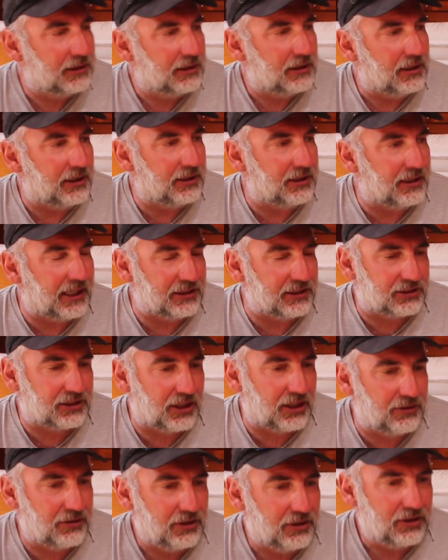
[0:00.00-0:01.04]
and that's
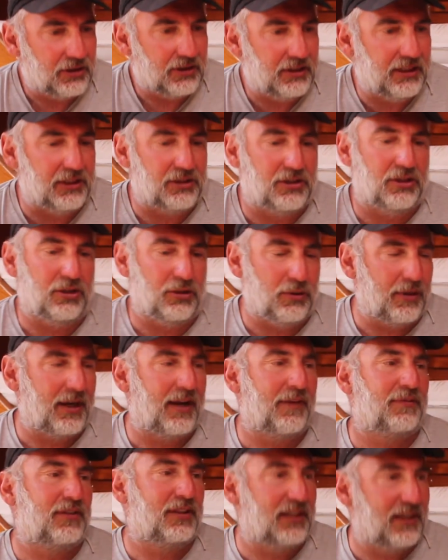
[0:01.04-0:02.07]
so literally you
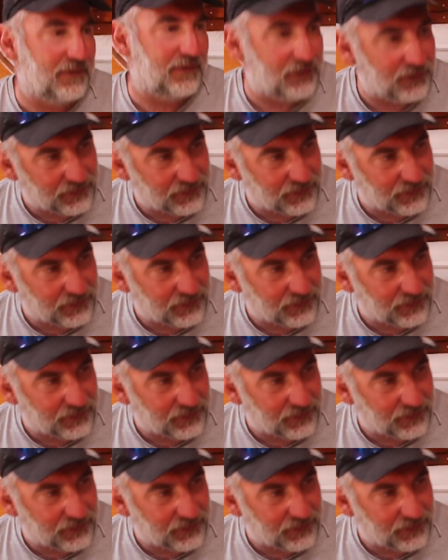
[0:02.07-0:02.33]
have to give